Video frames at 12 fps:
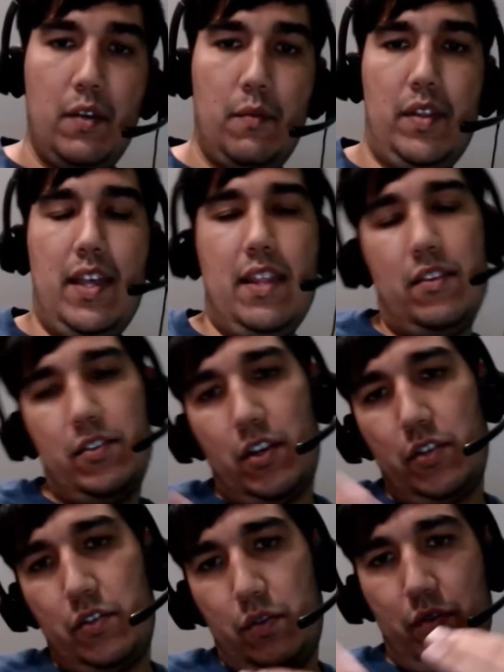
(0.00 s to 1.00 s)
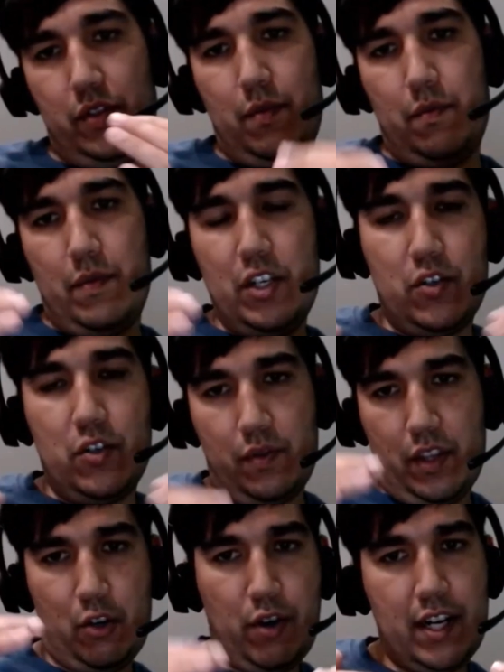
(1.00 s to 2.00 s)
But then there's also some issues with
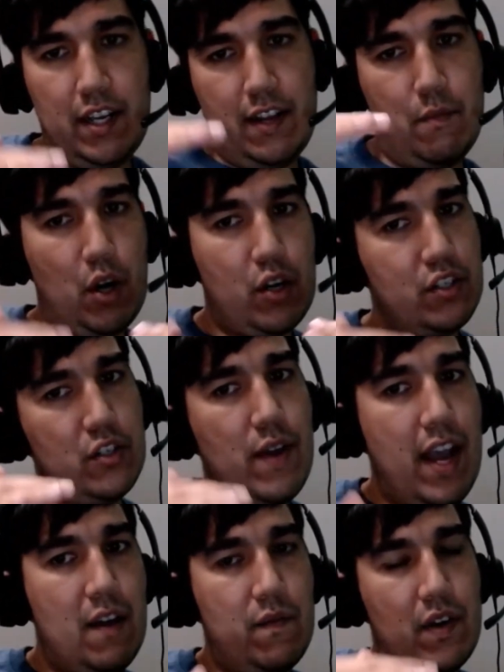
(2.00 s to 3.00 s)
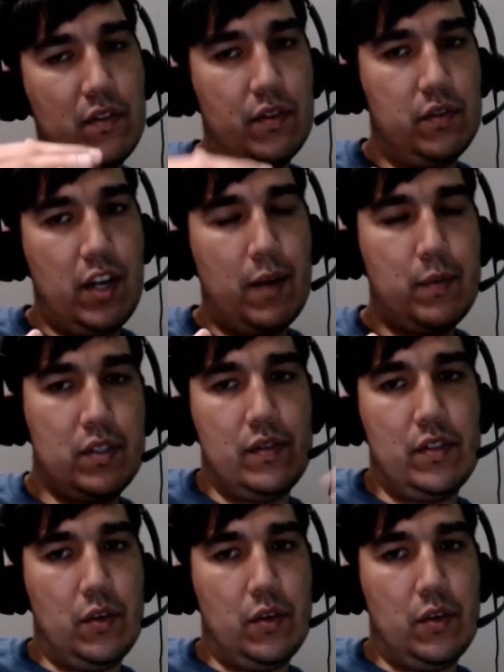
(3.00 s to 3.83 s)
the credit and margin you have on those options.